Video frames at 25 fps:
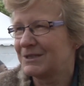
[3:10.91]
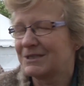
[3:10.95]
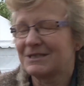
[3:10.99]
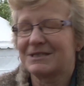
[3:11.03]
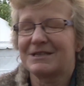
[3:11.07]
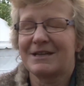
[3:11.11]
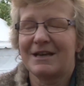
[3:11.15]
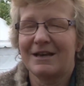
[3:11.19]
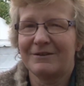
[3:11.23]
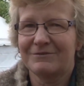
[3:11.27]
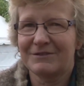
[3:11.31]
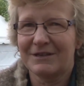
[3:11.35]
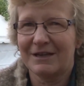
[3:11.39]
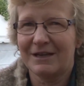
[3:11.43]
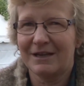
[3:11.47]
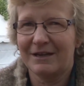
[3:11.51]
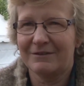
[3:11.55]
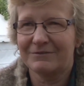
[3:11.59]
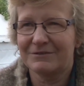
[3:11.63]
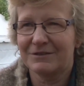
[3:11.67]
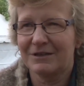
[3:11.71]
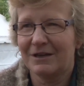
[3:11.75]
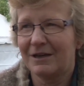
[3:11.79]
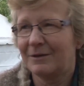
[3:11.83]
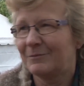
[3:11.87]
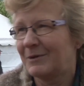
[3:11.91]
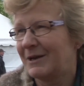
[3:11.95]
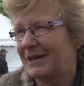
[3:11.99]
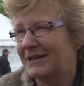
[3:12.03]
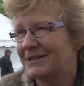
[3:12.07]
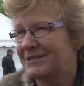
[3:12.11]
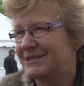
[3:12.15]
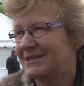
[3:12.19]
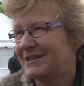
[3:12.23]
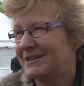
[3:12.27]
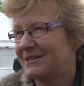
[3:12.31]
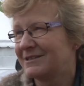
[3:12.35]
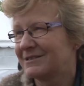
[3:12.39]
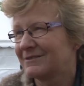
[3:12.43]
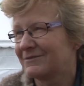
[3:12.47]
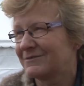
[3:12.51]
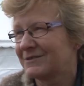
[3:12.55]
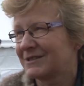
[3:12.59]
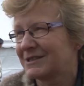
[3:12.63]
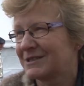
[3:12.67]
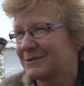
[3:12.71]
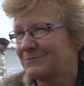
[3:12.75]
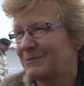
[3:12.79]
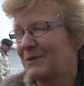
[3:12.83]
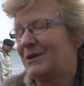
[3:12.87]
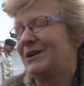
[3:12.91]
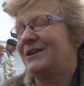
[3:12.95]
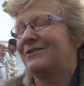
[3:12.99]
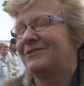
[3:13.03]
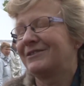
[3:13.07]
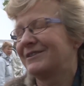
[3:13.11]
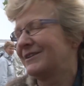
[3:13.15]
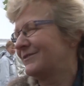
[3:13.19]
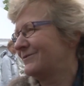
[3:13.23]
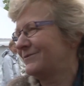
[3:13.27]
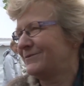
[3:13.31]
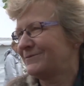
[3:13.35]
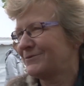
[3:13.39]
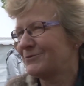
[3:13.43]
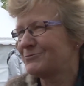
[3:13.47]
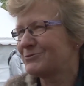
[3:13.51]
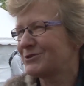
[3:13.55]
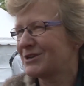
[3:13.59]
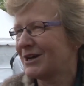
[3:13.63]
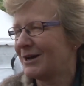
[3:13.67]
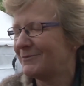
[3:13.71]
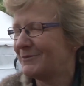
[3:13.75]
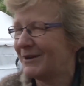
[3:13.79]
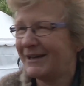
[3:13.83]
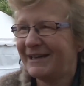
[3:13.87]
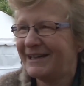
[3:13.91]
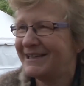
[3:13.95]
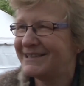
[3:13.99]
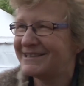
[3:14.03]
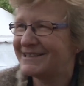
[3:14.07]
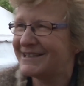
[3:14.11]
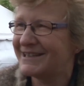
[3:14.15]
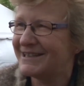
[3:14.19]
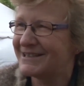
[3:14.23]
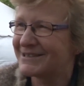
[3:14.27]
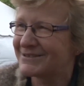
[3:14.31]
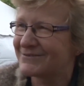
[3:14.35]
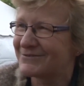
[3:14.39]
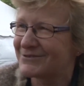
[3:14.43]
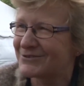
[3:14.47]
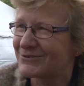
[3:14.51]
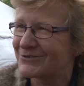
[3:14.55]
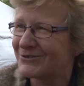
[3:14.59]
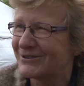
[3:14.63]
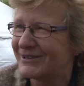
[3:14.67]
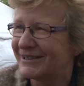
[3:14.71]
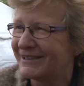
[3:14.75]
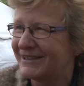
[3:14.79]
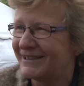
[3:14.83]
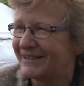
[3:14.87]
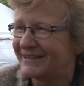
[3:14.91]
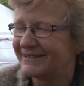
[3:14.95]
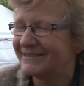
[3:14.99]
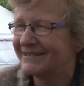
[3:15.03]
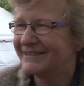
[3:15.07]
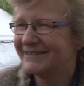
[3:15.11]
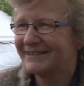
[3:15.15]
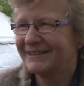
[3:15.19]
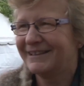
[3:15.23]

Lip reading: Just after half-time, I had tears of despair. And at full-time, I had tears of joy again.